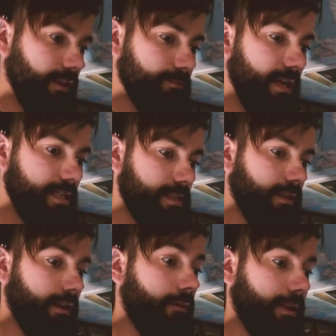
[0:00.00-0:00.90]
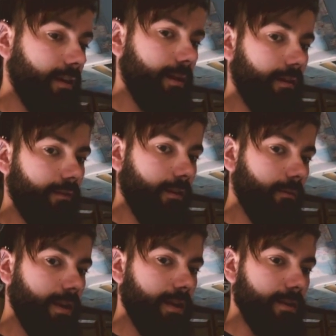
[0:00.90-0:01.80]
It's basically only coming in from the
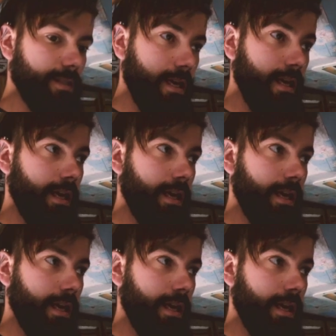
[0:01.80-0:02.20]
windows,